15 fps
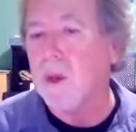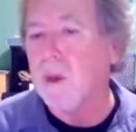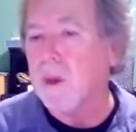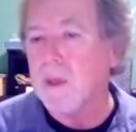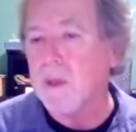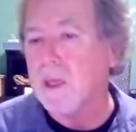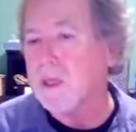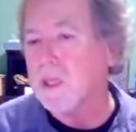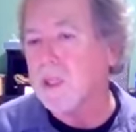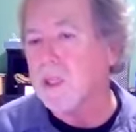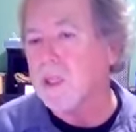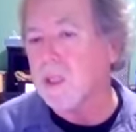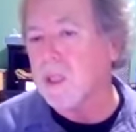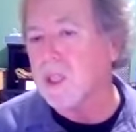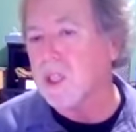This
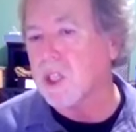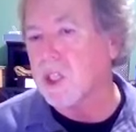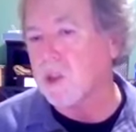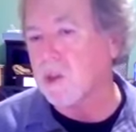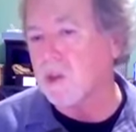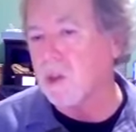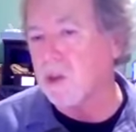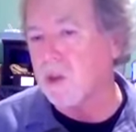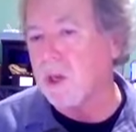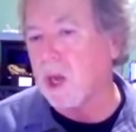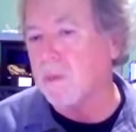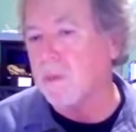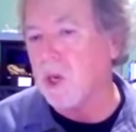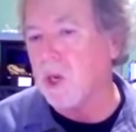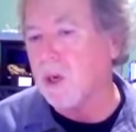is
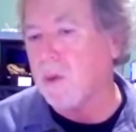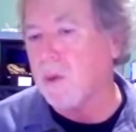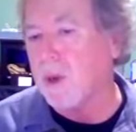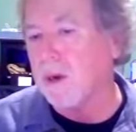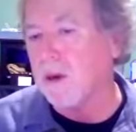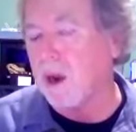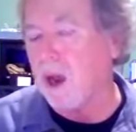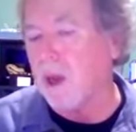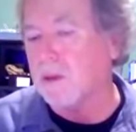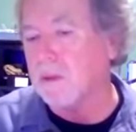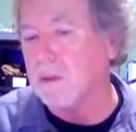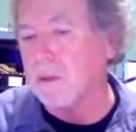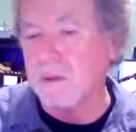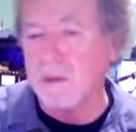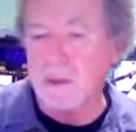I'm talking about
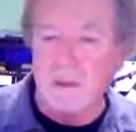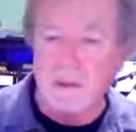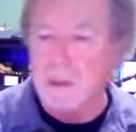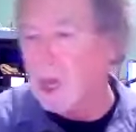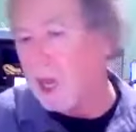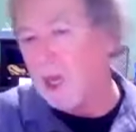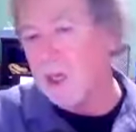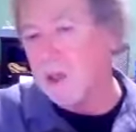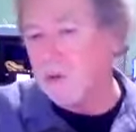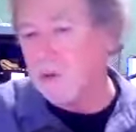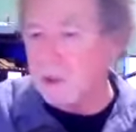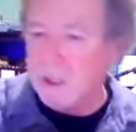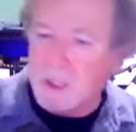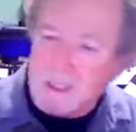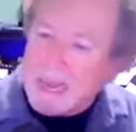
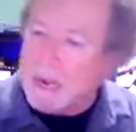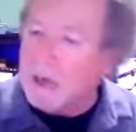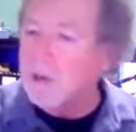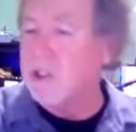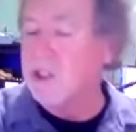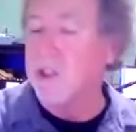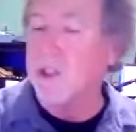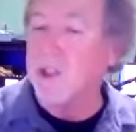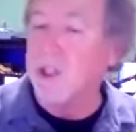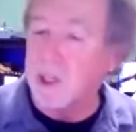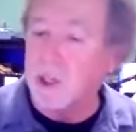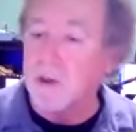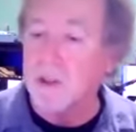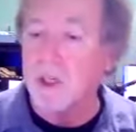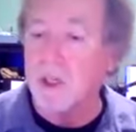hundreds, thousands of
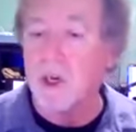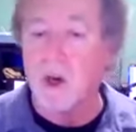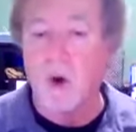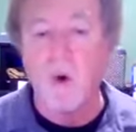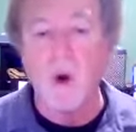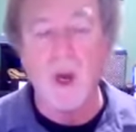years ago.